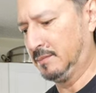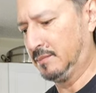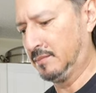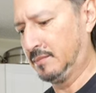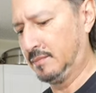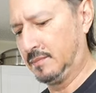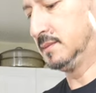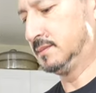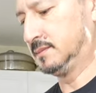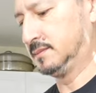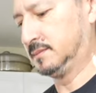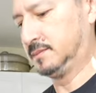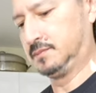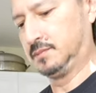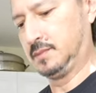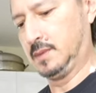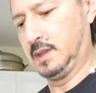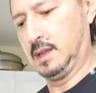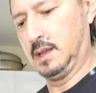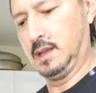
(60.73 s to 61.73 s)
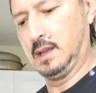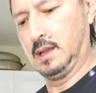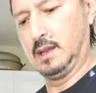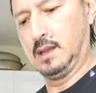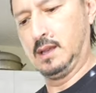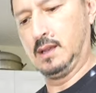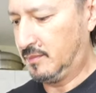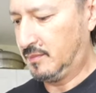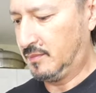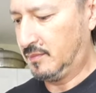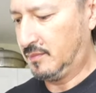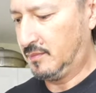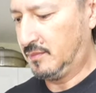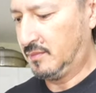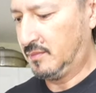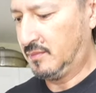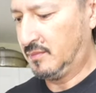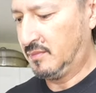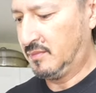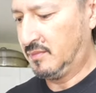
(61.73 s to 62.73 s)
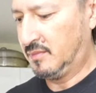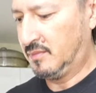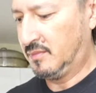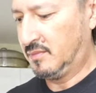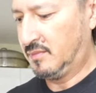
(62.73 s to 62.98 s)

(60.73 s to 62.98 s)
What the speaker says: (no one is talking)